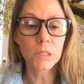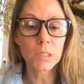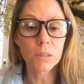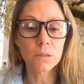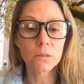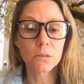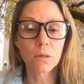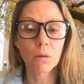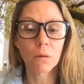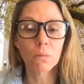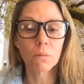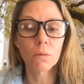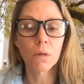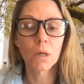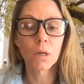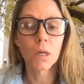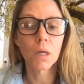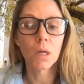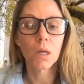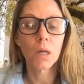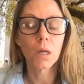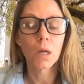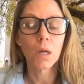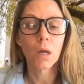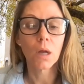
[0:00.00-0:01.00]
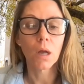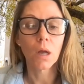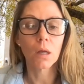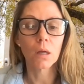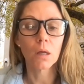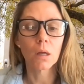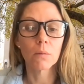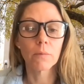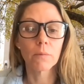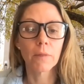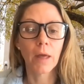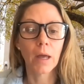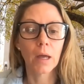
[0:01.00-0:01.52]
So
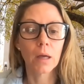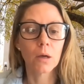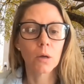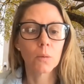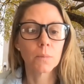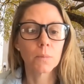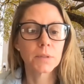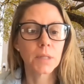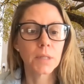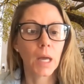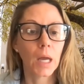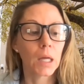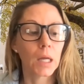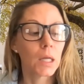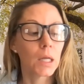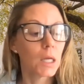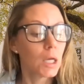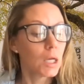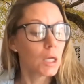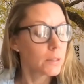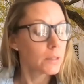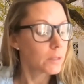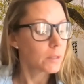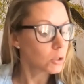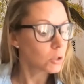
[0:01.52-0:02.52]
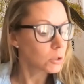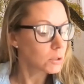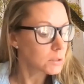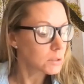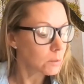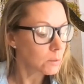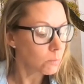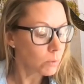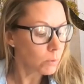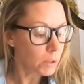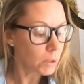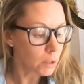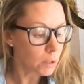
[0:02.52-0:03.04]
that helps that. There is
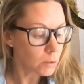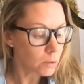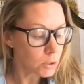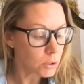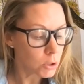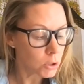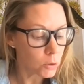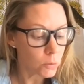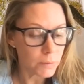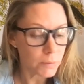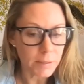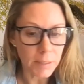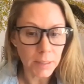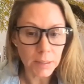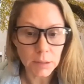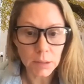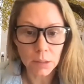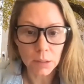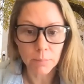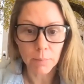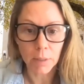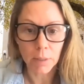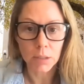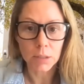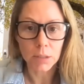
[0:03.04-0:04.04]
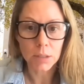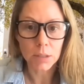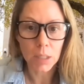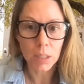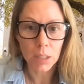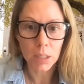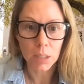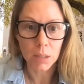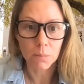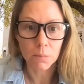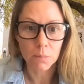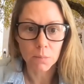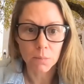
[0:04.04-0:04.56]
someone else who was asking about
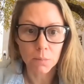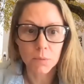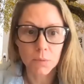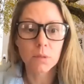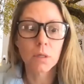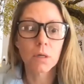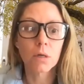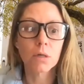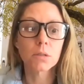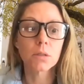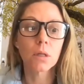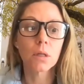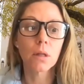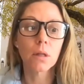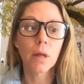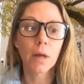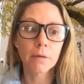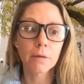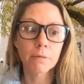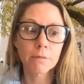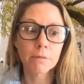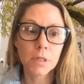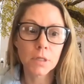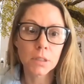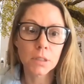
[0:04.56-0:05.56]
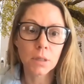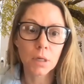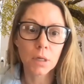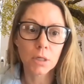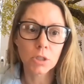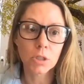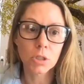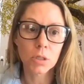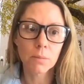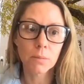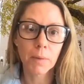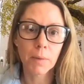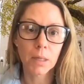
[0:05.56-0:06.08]
teams. There's a lot of
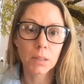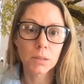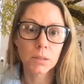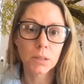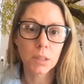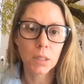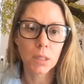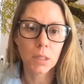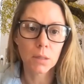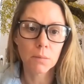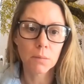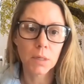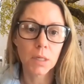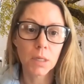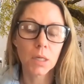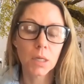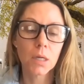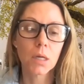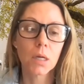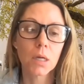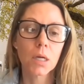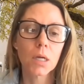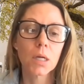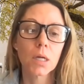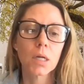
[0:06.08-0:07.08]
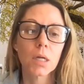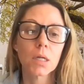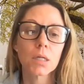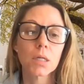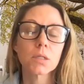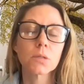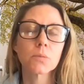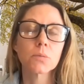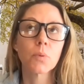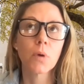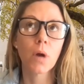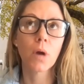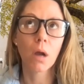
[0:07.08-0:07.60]
discussion about teaming and
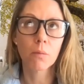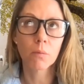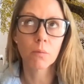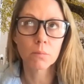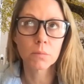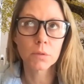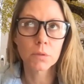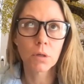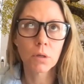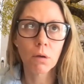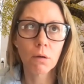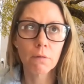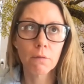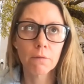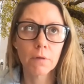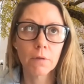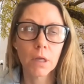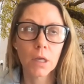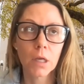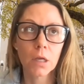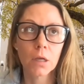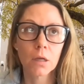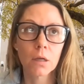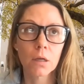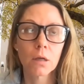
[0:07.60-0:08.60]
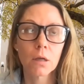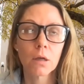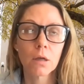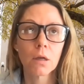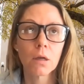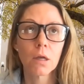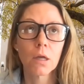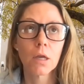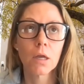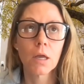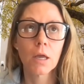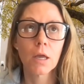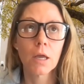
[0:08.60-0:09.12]
problem solving
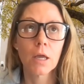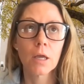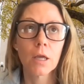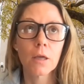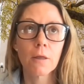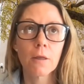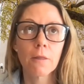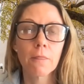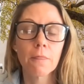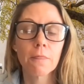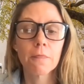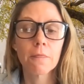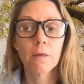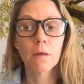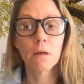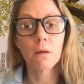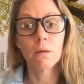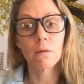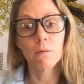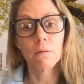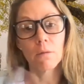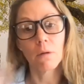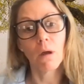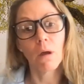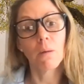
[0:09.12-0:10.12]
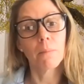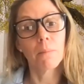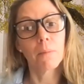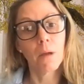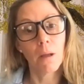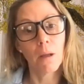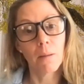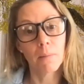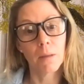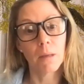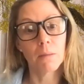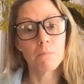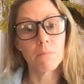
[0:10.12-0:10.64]
in the
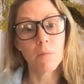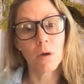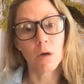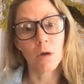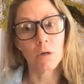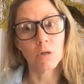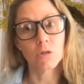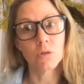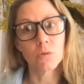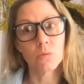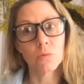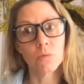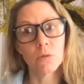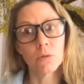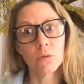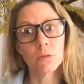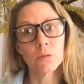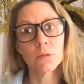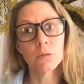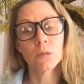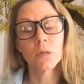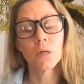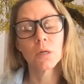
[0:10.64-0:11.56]
upcoming modules.